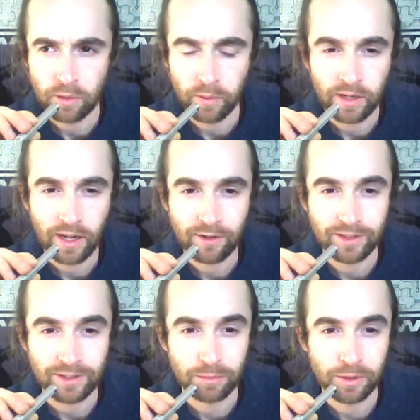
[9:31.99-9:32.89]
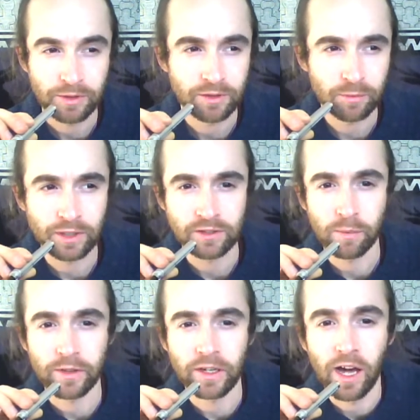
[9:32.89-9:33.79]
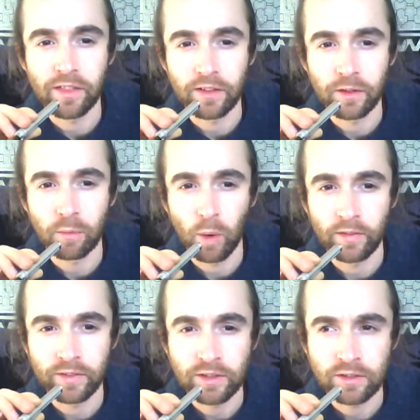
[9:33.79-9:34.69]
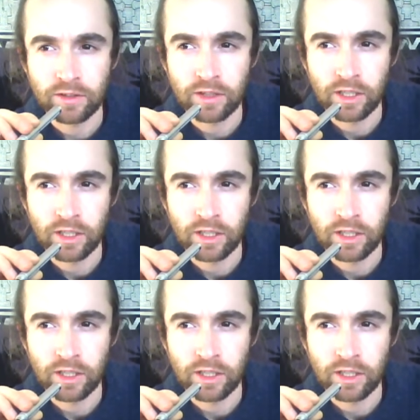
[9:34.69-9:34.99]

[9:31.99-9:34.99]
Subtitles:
We can have an experience of being something other than oneness